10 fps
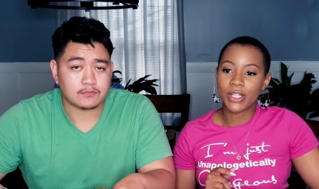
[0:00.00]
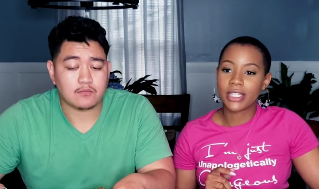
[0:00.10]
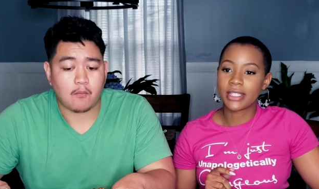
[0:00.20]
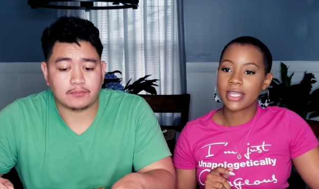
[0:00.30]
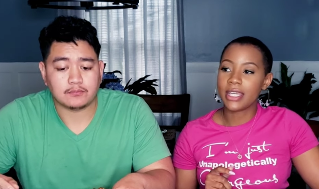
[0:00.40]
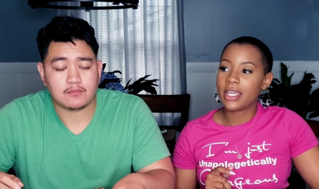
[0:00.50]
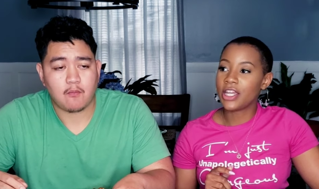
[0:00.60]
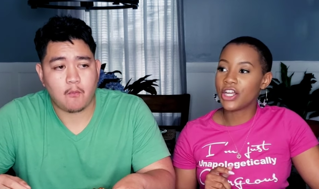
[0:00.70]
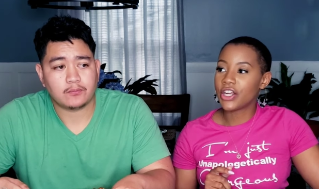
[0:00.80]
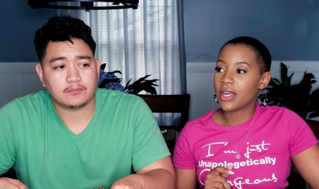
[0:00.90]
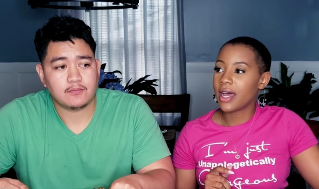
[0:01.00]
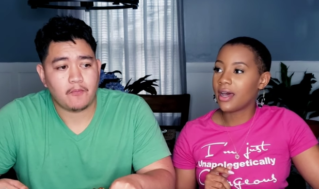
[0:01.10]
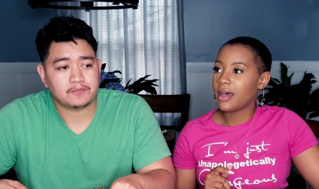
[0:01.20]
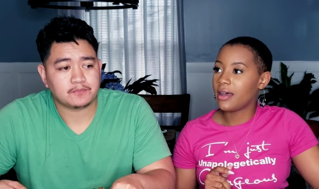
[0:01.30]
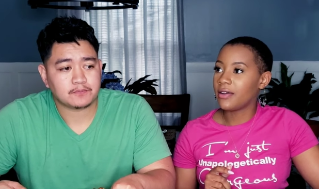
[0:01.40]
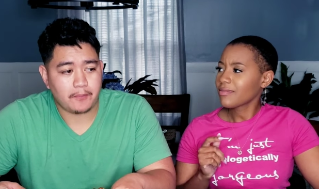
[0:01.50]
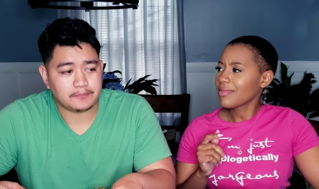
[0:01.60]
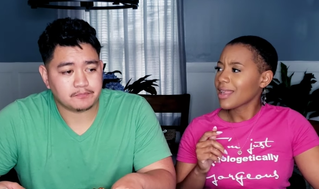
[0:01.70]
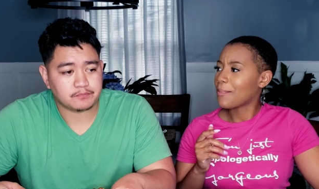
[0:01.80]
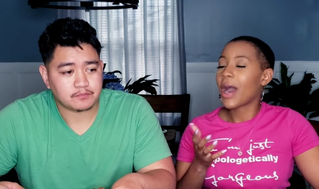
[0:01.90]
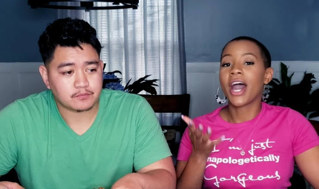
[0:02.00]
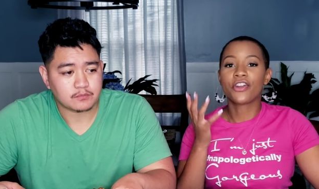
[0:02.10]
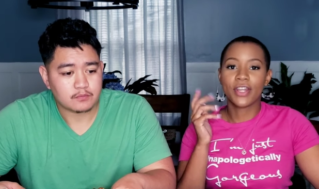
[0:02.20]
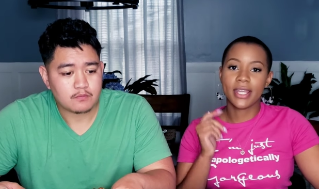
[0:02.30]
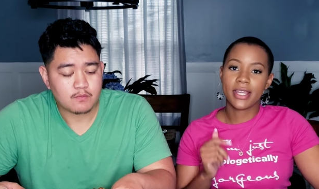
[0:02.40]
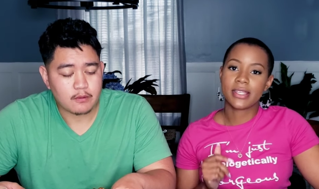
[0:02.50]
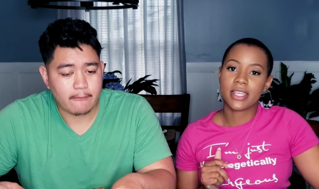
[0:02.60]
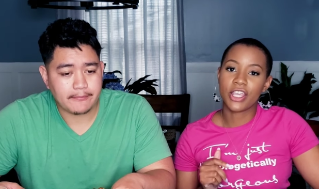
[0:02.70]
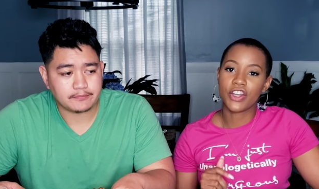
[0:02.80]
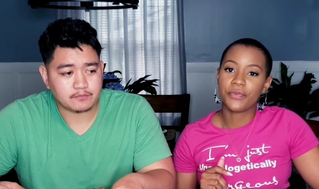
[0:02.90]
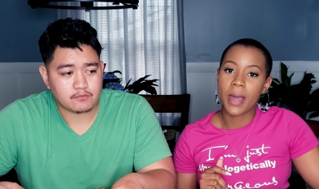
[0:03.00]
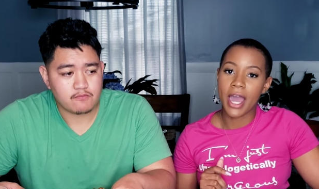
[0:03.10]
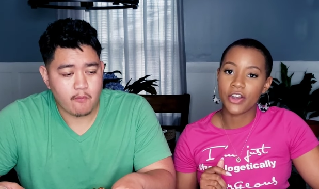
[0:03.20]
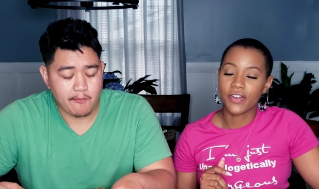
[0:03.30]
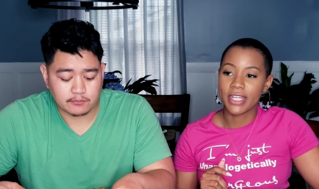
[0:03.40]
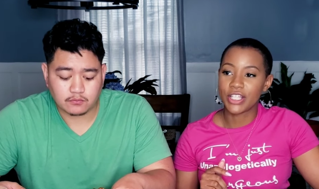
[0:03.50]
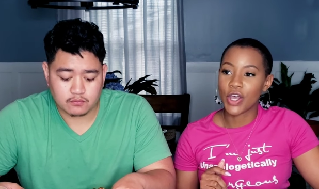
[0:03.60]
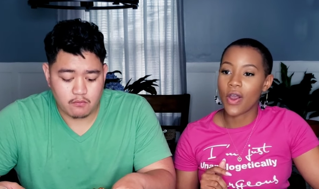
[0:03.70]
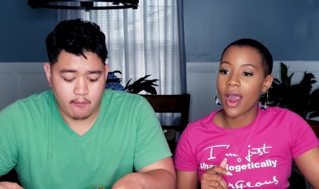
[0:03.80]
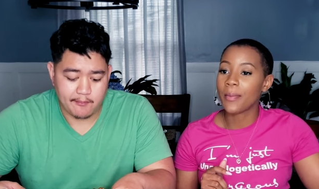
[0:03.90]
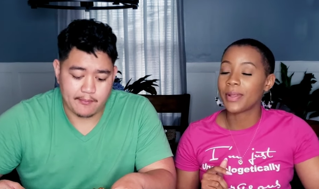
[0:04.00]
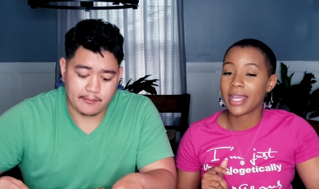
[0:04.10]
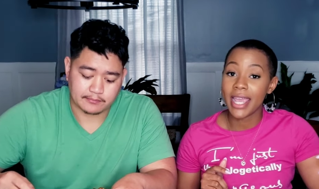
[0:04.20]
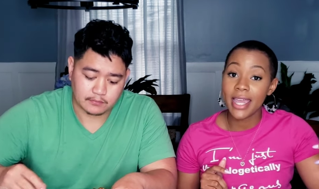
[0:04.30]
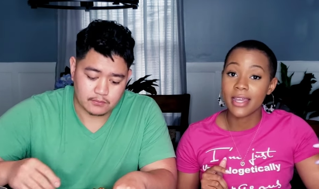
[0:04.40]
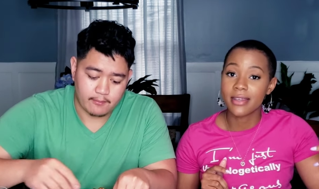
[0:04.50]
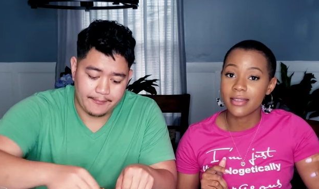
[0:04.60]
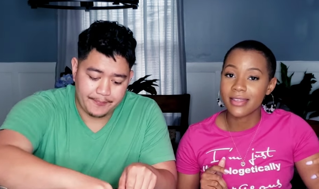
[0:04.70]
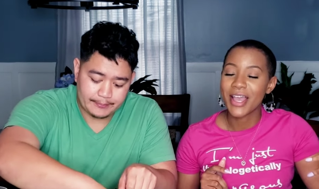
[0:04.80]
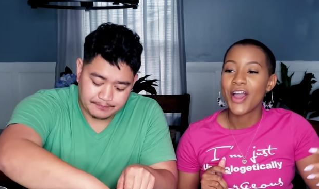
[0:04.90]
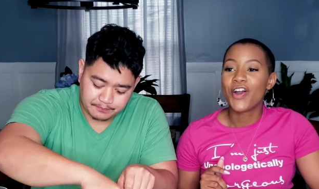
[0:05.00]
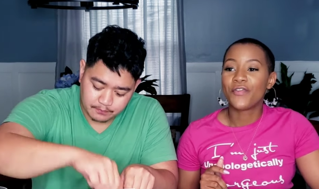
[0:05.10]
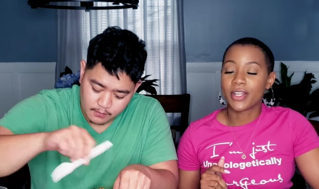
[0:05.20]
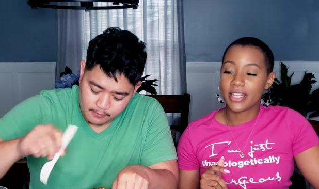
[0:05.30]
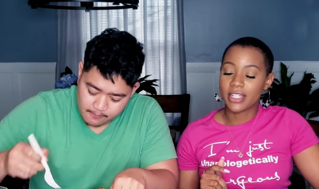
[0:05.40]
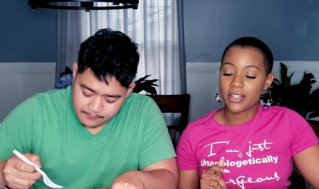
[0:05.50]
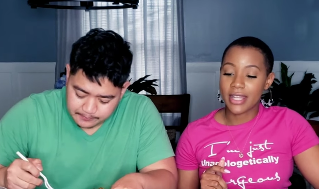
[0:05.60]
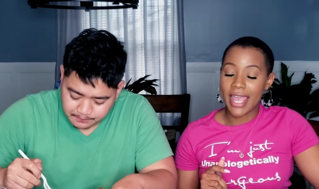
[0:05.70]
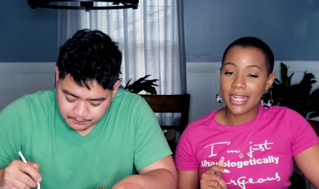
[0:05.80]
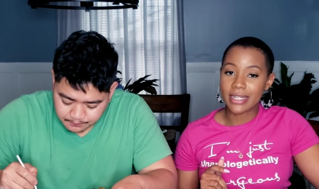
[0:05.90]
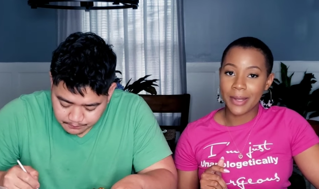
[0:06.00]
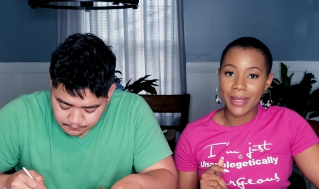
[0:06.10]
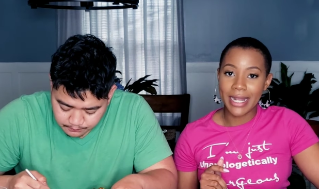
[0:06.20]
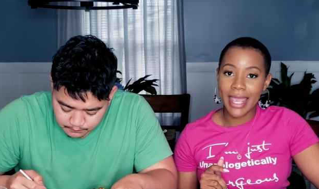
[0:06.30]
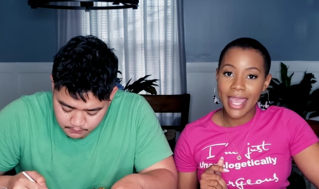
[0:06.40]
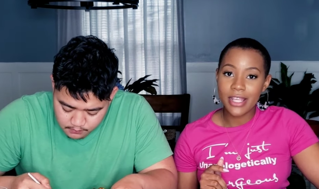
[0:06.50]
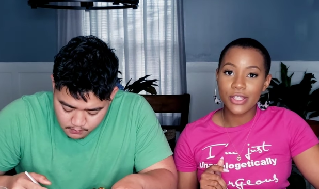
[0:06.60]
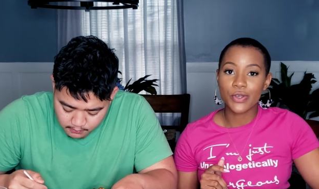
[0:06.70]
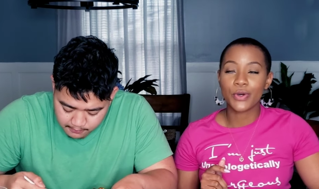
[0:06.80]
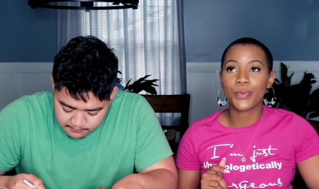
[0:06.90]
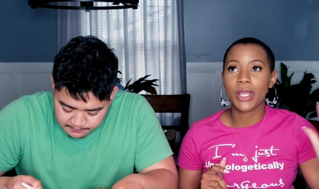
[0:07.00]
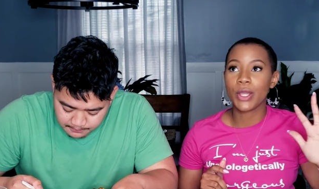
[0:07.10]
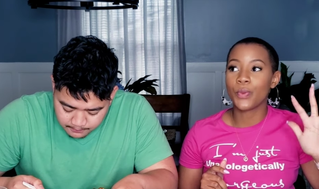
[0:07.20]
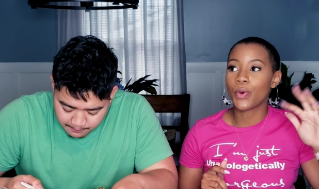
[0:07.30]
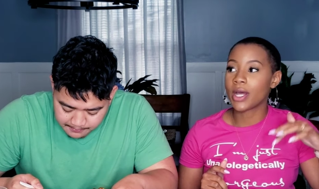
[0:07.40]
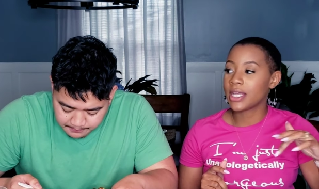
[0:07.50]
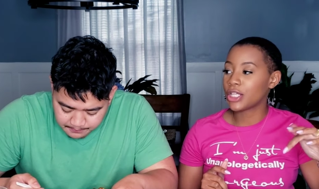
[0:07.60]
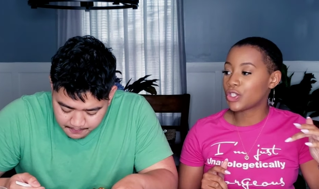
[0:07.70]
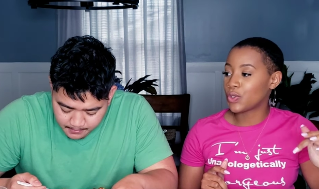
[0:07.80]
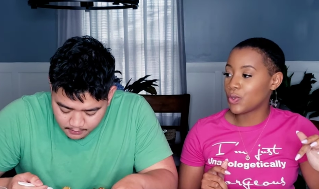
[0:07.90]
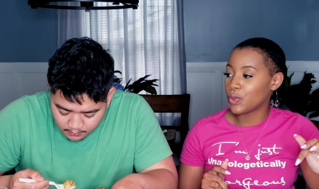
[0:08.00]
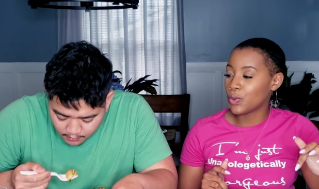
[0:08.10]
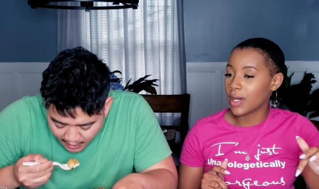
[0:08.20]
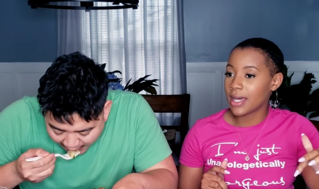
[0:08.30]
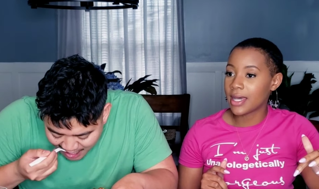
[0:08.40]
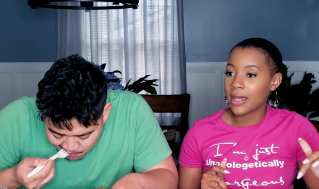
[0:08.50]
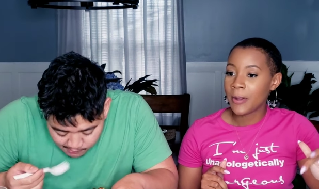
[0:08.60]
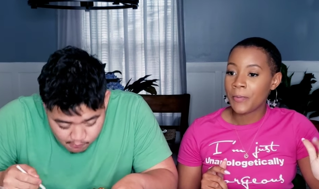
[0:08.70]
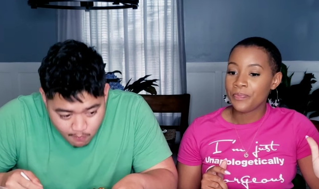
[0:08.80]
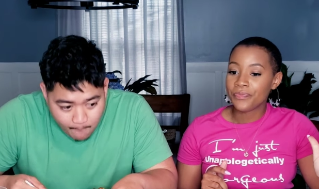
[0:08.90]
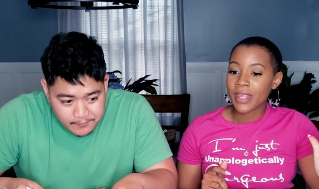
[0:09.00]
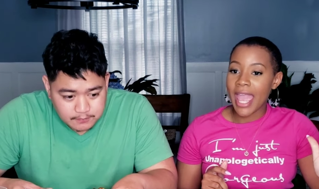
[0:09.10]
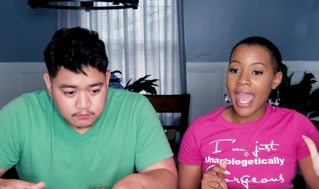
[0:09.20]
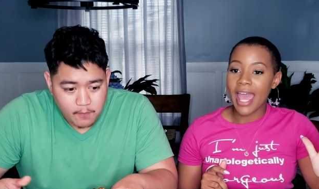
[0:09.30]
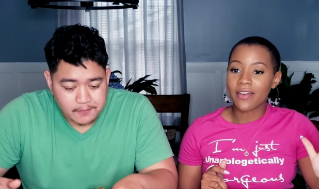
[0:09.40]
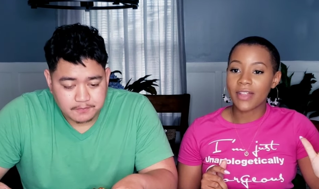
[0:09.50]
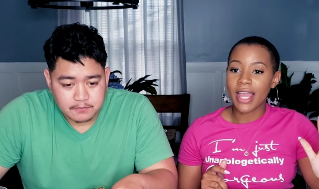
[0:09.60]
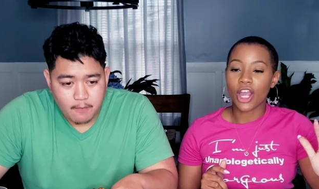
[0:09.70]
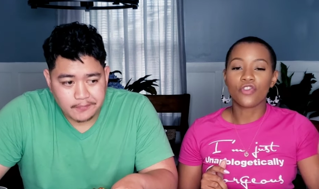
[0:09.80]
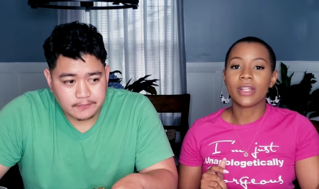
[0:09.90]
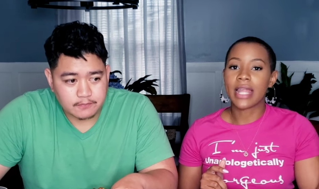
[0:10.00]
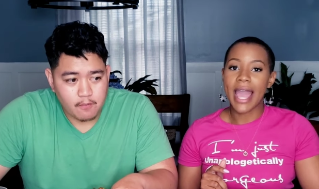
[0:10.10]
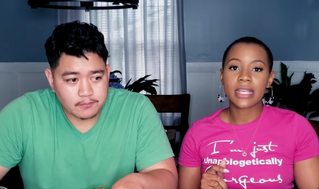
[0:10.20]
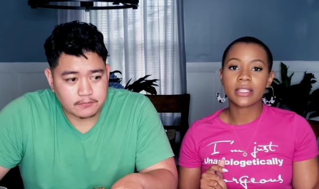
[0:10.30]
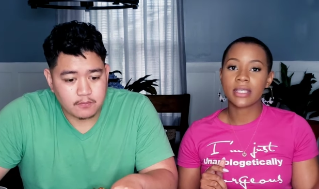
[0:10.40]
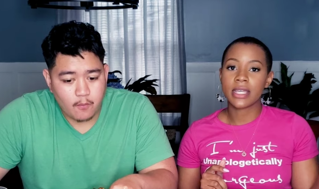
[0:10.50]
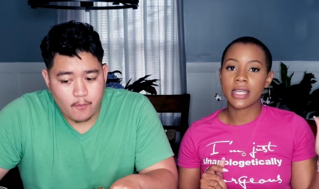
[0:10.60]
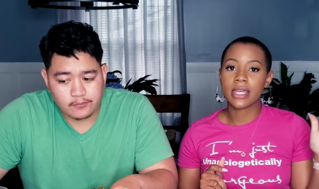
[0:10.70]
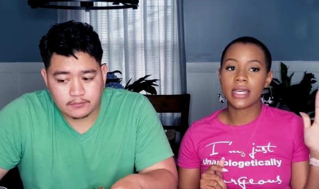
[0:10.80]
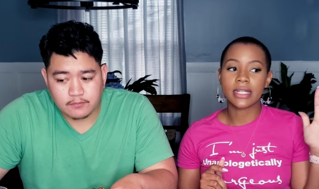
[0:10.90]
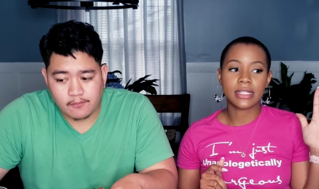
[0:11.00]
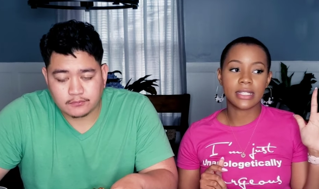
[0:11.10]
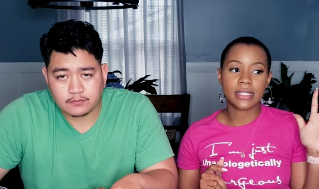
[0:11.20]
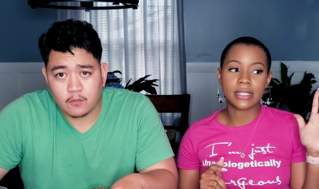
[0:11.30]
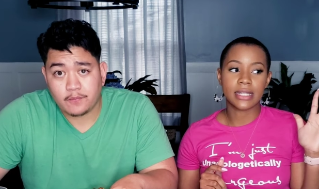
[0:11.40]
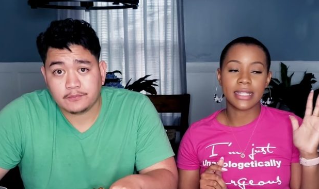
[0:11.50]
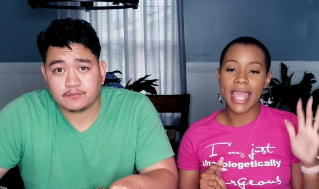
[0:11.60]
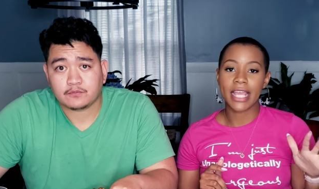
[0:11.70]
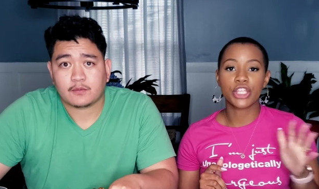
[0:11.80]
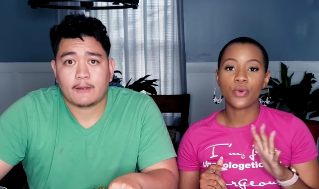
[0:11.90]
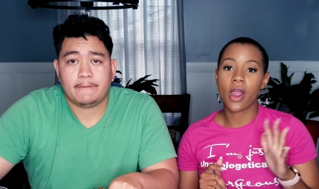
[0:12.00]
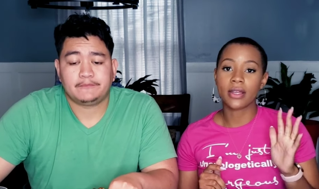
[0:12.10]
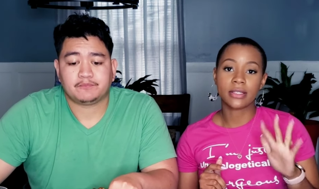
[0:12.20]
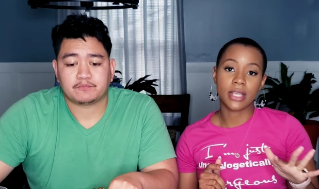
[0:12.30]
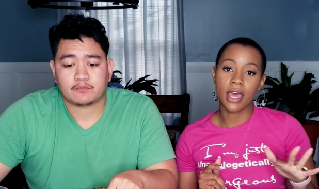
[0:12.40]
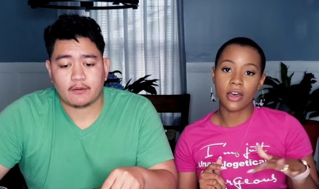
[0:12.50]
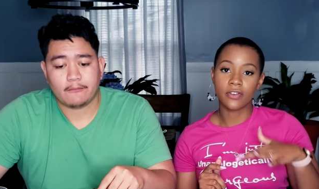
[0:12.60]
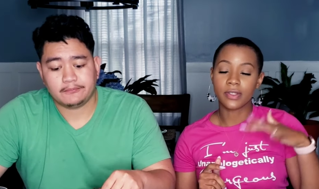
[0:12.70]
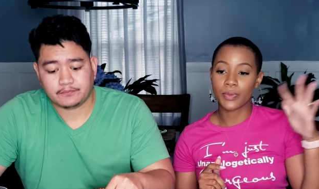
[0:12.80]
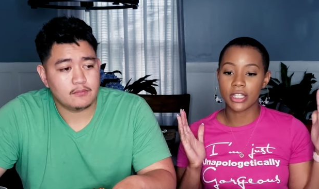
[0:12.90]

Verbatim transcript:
Speaker 1: which is the year of pottery. It's the year of pottery. So our plans for this year that ended up getting canceled, we wanted to have like a relaxing just day to ourselves.